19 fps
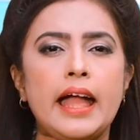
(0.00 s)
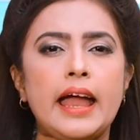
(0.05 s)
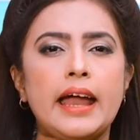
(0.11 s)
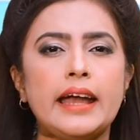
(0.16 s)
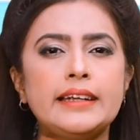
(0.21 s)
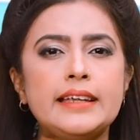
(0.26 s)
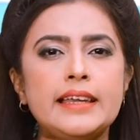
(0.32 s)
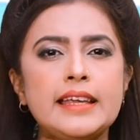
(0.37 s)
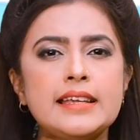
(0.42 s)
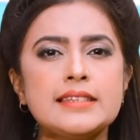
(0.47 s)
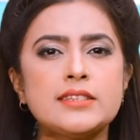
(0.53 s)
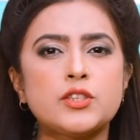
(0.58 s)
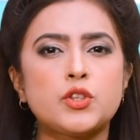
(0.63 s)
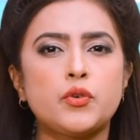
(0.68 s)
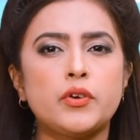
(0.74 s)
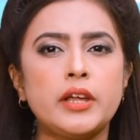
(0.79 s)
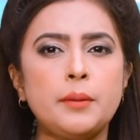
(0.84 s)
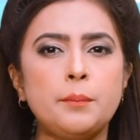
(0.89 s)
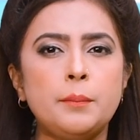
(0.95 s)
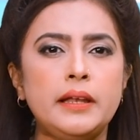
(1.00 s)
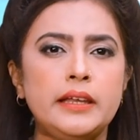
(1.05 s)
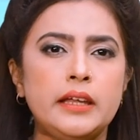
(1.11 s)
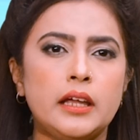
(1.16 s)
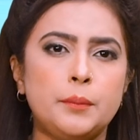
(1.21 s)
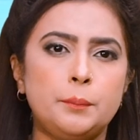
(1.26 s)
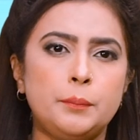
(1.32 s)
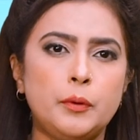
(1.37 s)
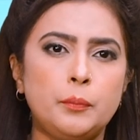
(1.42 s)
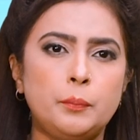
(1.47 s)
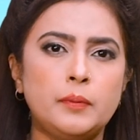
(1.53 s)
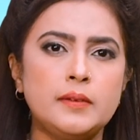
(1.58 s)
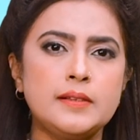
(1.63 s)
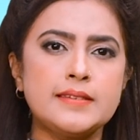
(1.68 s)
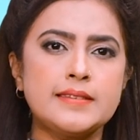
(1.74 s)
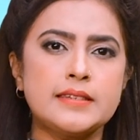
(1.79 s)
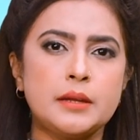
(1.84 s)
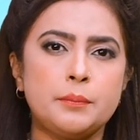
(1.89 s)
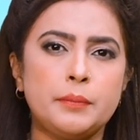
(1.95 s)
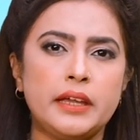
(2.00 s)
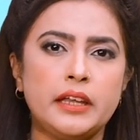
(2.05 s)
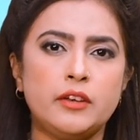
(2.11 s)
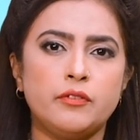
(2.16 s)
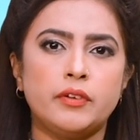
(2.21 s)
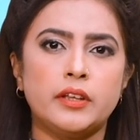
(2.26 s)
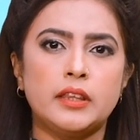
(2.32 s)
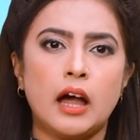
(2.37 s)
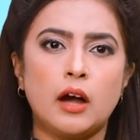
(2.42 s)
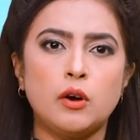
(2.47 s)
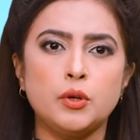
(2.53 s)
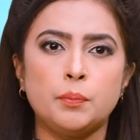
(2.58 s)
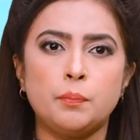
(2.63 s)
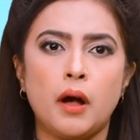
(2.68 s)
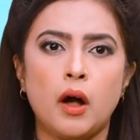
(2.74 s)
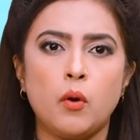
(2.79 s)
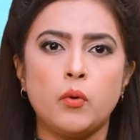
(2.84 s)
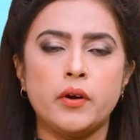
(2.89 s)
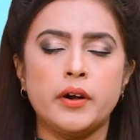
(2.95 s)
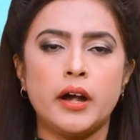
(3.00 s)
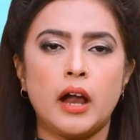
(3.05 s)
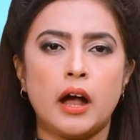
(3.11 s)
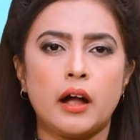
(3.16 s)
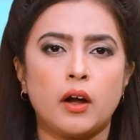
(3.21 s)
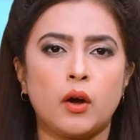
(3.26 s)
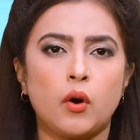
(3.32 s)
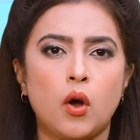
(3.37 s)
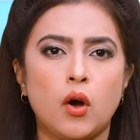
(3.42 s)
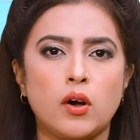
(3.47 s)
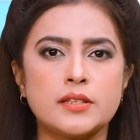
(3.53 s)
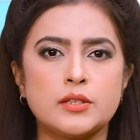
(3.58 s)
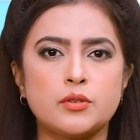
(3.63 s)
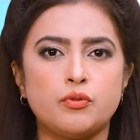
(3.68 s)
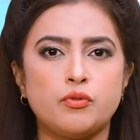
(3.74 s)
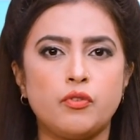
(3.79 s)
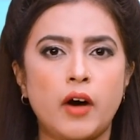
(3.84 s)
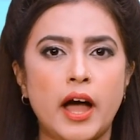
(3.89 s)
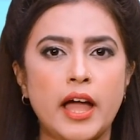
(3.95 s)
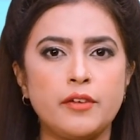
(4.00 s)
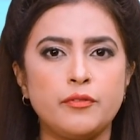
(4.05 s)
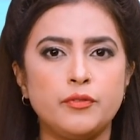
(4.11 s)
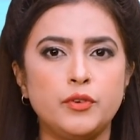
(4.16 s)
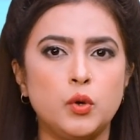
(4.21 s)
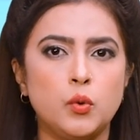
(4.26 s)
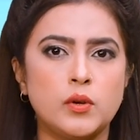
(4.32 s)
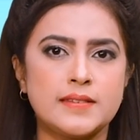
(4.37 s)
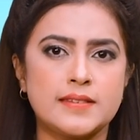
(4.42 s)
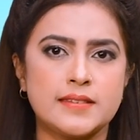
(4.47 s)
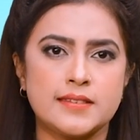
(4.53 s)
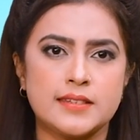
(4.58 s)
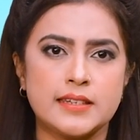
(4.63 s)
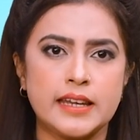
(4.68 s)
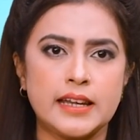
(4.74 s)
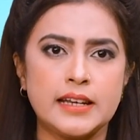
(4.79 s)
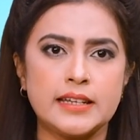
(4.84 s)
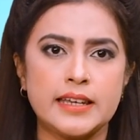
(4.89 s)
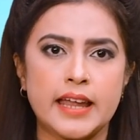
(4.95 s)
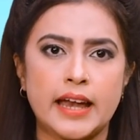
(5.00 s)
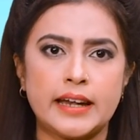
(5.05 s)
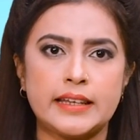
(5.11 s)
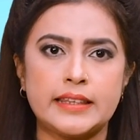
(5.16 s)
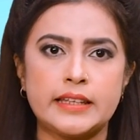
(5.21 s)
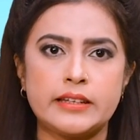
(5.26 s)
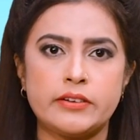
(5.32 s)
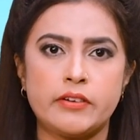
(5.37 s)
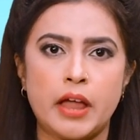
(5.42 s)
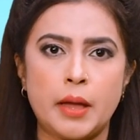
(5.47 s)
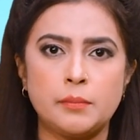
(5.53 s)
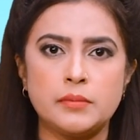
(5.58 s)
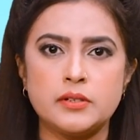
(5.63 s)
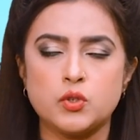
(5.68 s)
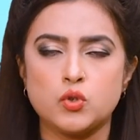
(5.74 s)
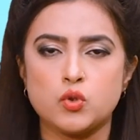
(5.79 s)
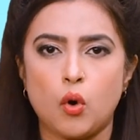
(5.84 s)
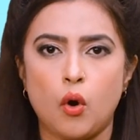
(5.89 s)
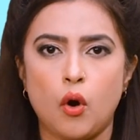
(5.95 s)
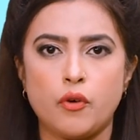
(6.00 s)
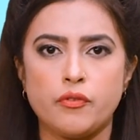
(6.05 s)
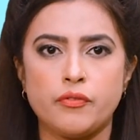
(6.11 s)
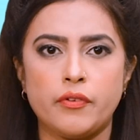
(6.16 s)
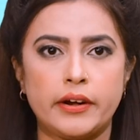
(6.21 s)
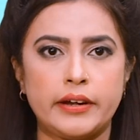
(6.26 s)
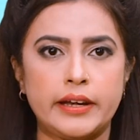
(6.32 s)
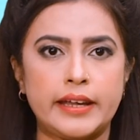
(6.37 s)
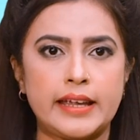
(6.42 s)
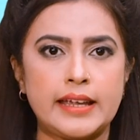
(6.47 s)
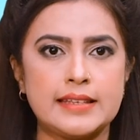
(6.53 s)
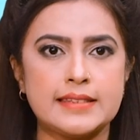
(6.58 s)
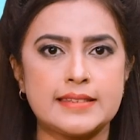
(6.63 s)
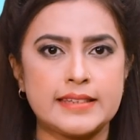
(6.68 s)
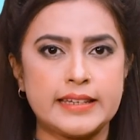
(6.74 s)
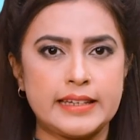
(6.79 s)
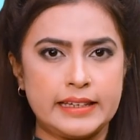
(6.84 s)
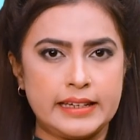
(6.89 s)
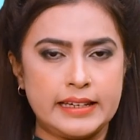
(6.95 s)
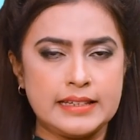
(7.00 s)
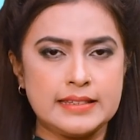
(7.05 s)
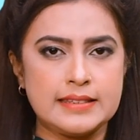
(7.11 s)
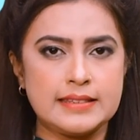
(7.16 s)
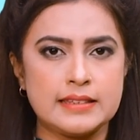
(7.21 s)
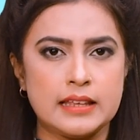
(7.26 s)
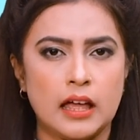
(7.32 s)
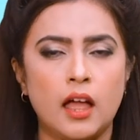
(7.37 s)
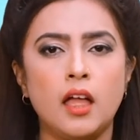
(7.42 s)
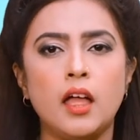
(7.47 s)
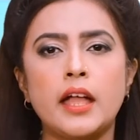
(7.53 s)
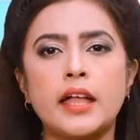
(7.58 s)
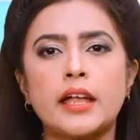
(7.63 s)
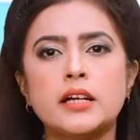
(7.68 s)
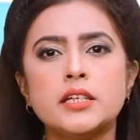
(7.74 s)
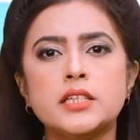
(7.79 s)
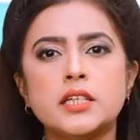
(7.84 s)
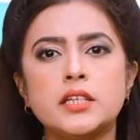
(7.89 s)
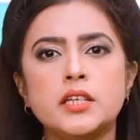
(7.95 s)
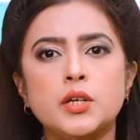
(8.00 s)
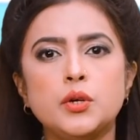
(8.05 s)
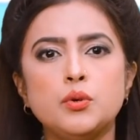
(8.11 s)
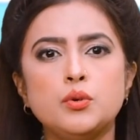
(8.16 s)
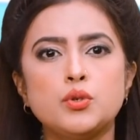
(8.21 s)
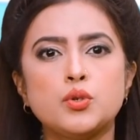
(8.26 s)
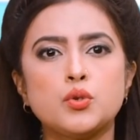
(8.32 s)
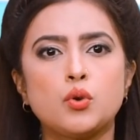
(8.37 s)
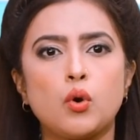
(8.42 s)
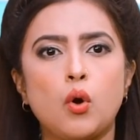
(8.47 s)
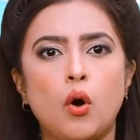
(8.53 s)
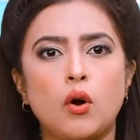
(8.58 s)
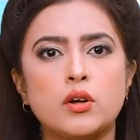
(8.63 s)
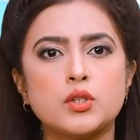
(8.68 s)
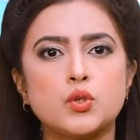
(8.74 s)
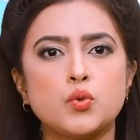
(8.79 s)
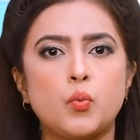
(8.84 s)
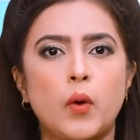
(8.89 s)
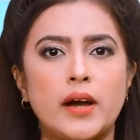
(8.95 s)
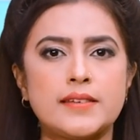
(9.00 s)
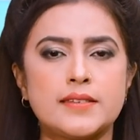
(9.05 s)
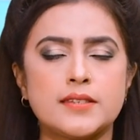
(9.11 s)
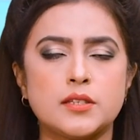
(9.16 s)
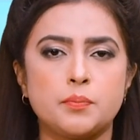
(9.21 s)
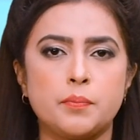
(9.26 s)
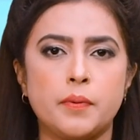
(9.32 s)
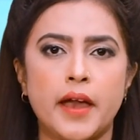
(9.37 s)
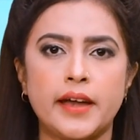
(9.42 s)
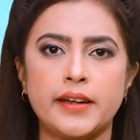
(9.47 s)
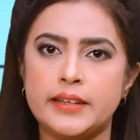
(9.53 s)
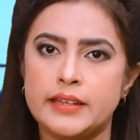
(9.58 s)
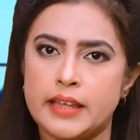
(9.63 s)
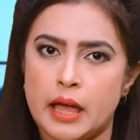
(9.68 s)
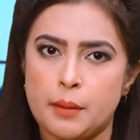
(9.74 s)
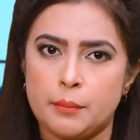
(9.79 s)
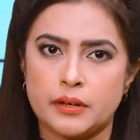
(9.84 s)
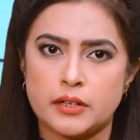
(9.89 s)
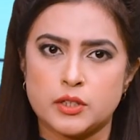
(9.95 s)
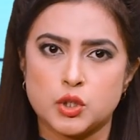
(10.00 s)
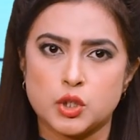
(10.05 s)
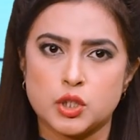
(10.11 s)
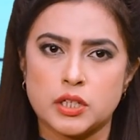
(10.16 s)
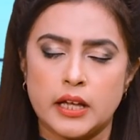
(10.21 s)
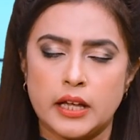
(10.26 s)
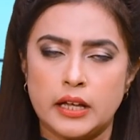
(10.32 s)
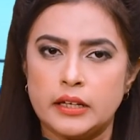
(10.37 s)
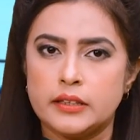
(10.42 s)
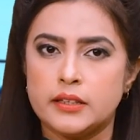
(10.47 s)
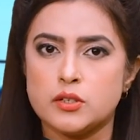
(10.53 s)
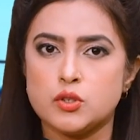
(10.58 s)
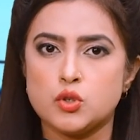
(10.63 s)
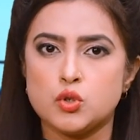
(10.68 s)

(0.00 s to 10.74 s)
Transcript: At least 3 million people remain without power across 5 U.S. states as the remnants of Hurricane Helene continue to cause widespread damage. The